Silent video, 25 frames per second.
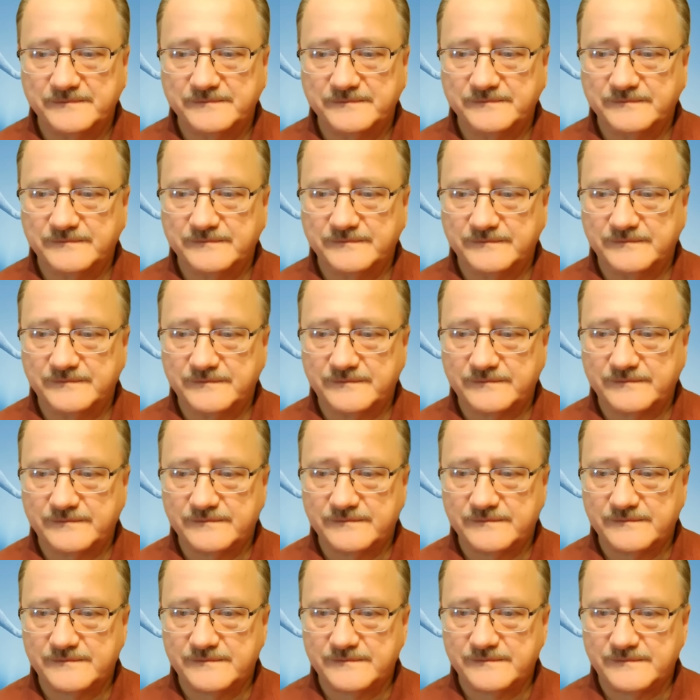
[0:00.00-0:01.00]

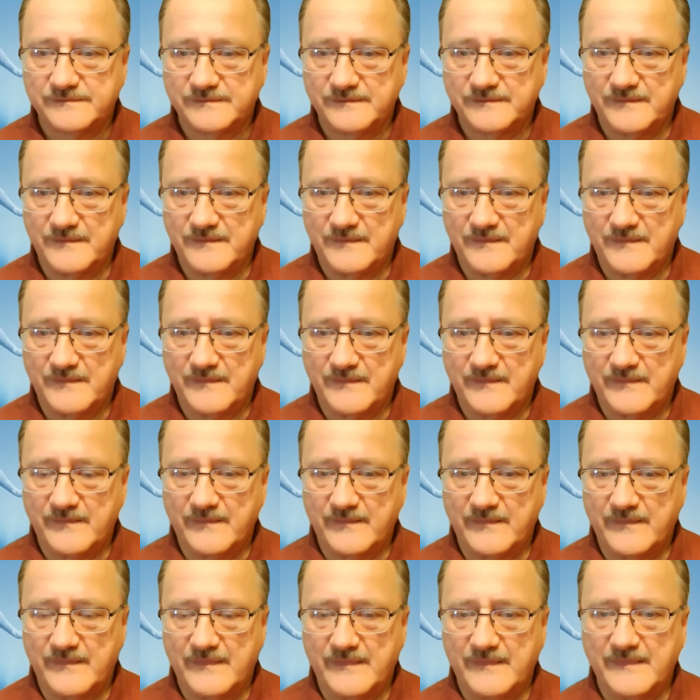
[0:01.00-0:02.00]

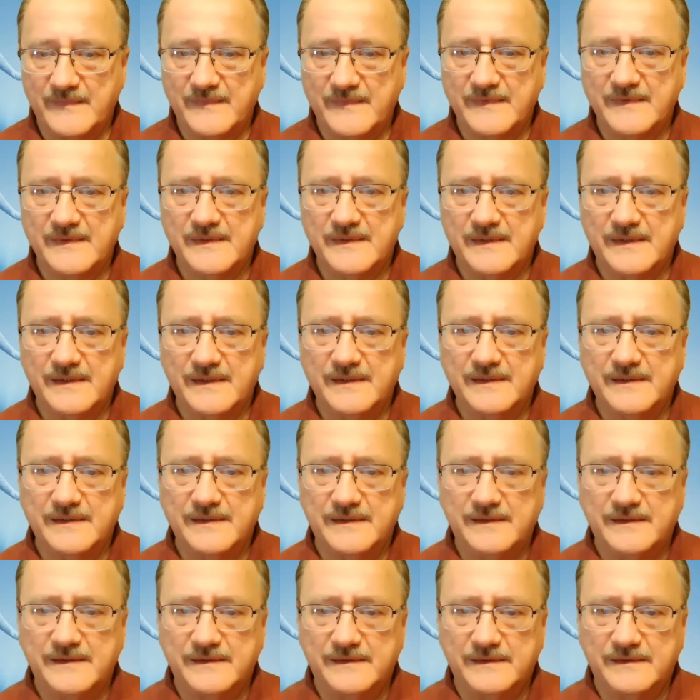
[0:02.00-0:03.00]

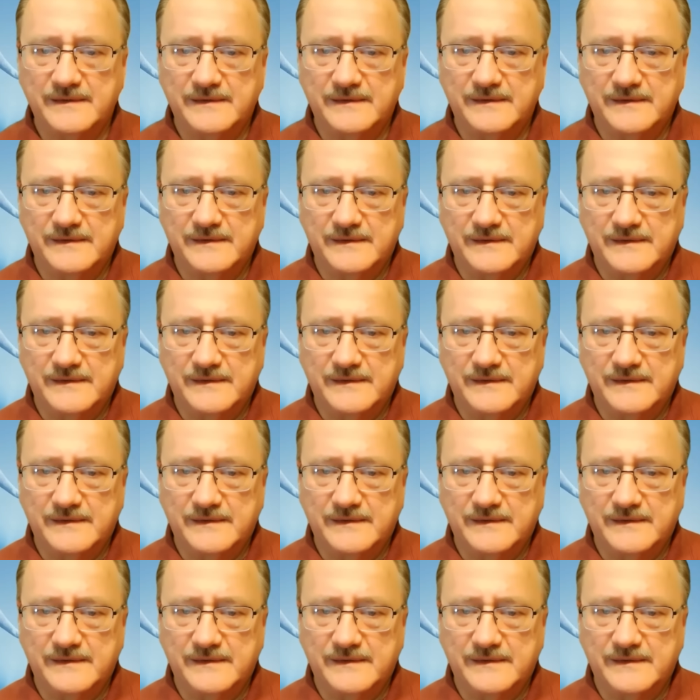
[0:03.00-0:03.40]
No one is speaking in this clip.